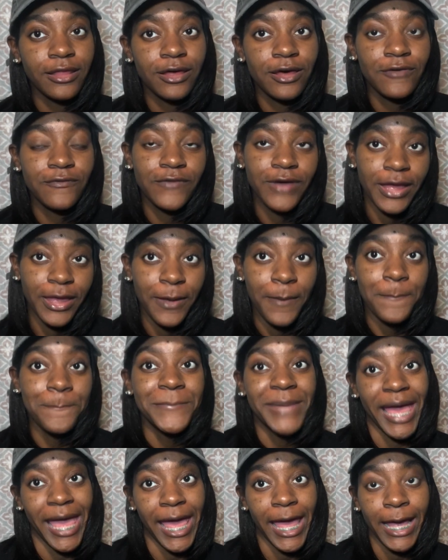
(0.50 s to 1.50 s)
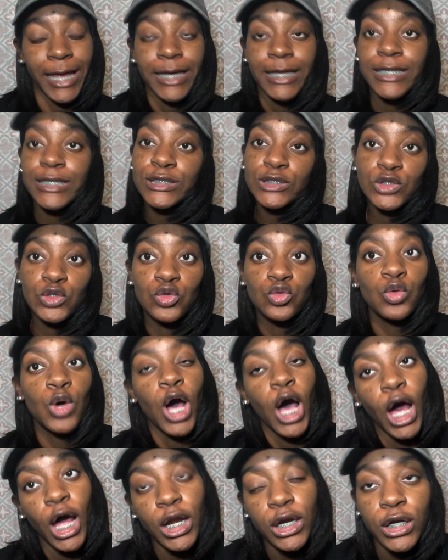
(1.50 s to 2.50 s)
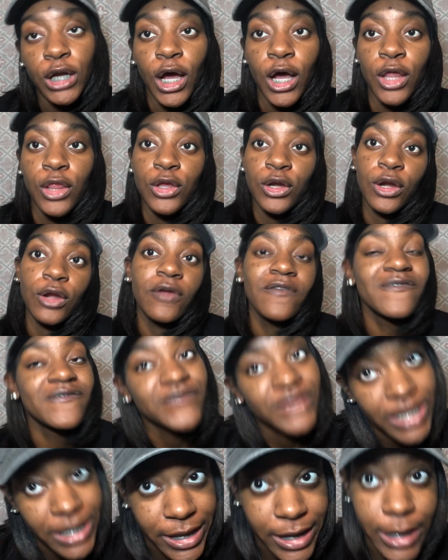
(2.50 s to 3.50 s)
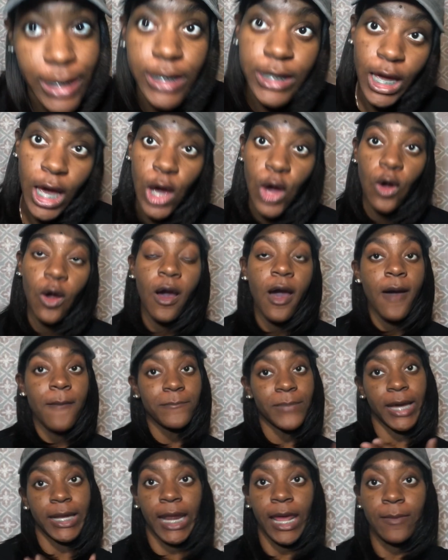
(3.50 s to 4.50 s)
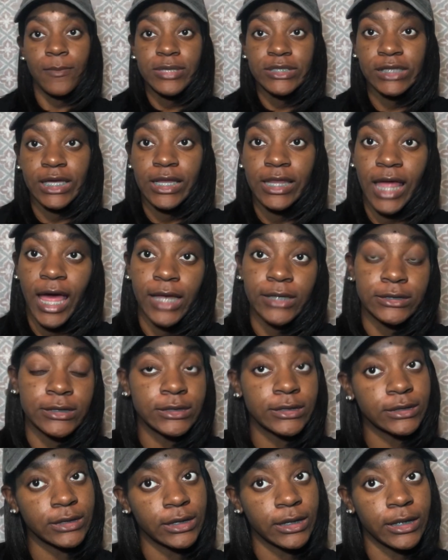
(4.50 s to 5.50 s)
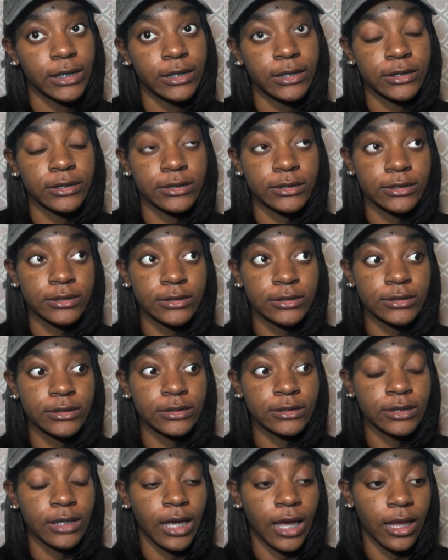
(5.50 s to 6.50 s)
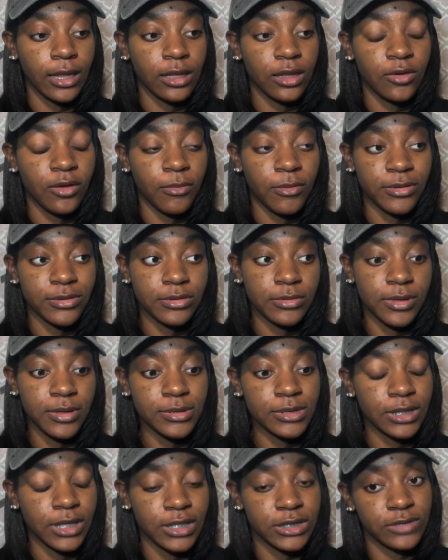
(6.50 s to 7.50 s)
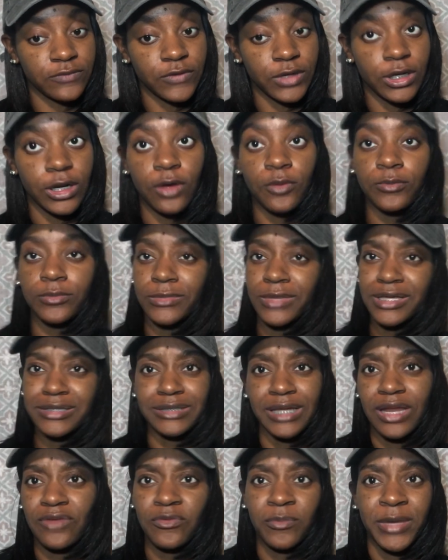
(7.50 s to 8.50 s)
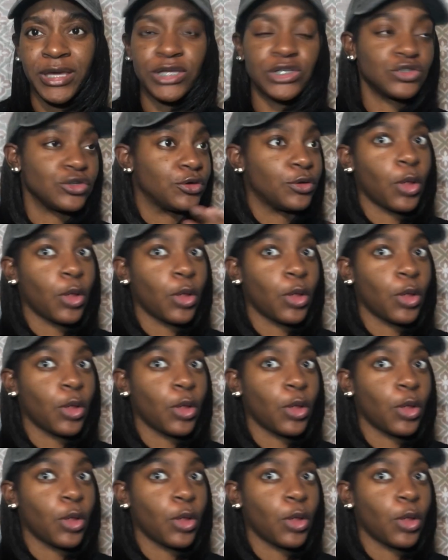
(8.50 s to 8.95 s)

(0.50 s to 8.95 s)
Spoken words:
welcome back to another video. My name is Aliza Ta'Leah. Hey, look, that's not even my intro.